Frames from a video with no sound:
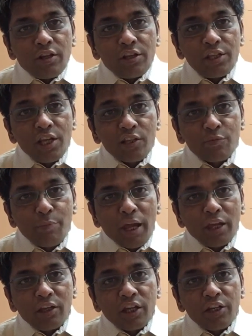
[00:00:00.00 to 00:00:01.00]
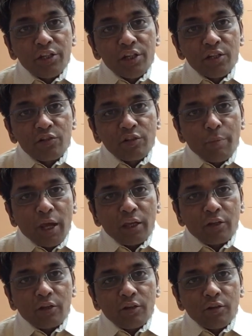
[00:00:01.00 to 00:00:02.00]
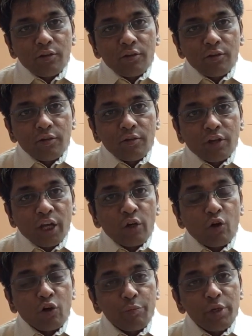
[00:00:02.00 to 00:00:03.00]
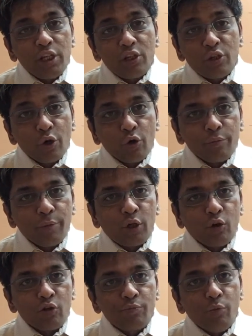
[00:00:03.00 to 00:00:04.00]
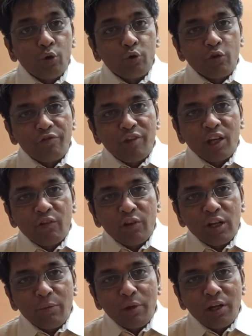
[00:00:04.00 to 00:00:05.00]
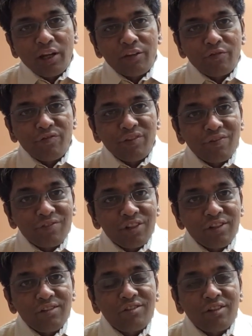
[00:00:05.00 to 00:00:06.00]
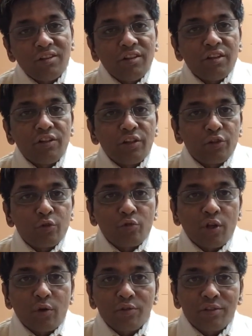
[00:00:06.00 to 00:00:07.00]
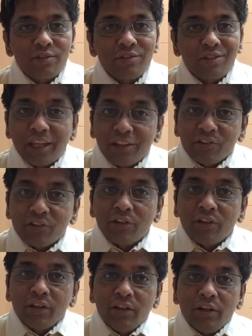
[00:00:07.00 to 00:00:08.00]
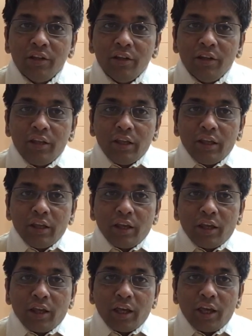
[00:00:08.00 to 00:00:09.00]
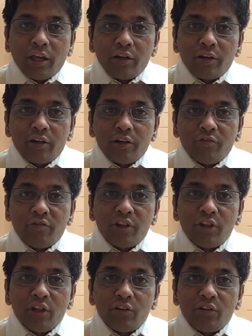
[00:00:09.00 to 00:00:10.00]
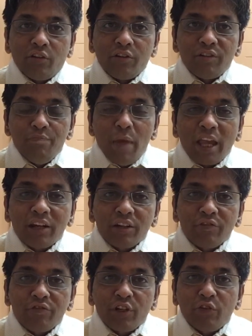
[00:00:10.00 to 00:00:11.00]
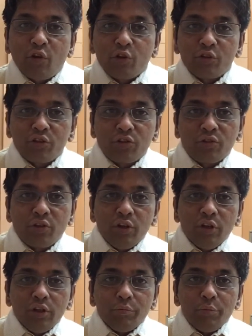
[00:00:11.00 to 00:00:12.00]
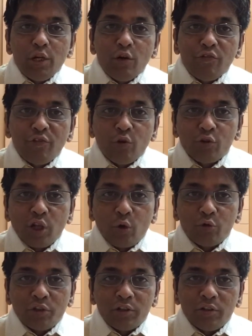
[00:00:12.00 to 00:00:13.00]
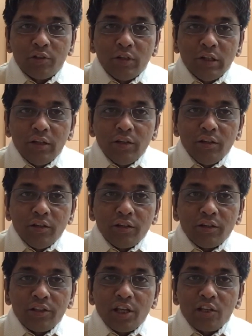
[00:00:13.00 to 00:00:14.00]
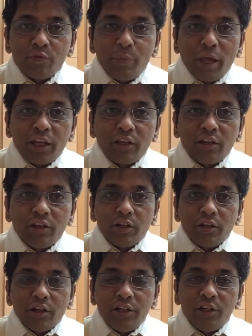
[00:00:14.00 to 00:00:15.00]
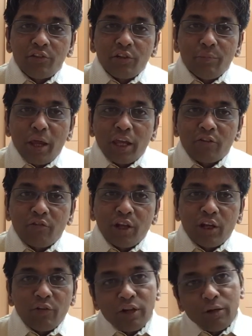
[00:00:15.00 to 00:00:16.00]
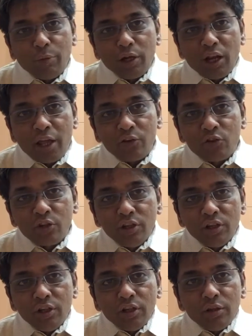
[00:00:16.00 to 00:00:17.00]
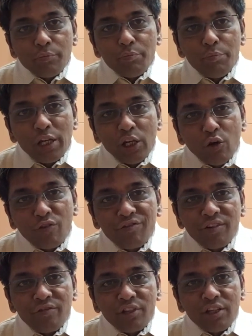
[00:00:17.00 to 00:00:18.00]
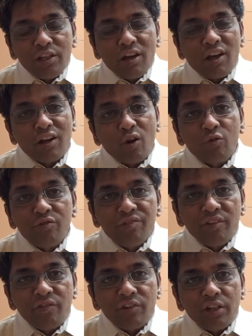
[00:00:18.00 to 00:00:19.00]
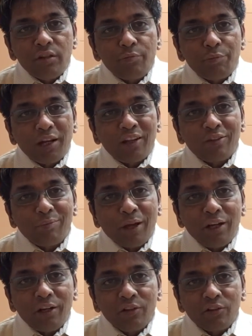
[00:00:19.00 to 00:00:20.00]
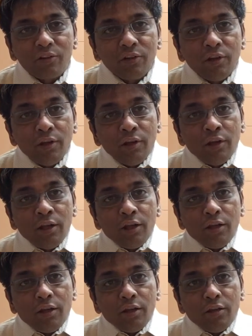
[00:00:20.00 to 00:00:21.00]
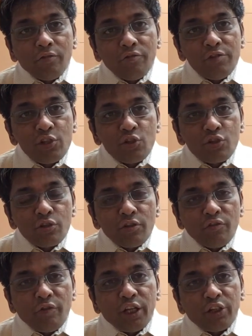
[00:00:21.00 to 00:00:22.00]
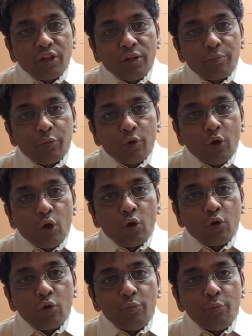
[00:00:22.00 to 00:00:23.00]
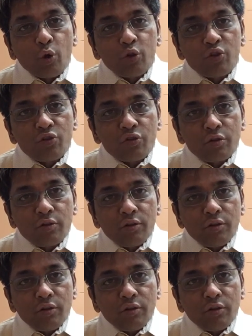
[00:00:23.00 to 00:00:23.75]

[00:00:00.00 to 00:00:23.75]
Yes Bank and IndusInd Bank cannot be ignored because both of were available at 50 till the year 2006. And when the bank nifty was below 4,000, Yes Bank, IndusInd Bank were available at below 50, around 50 plus minus, which went up almost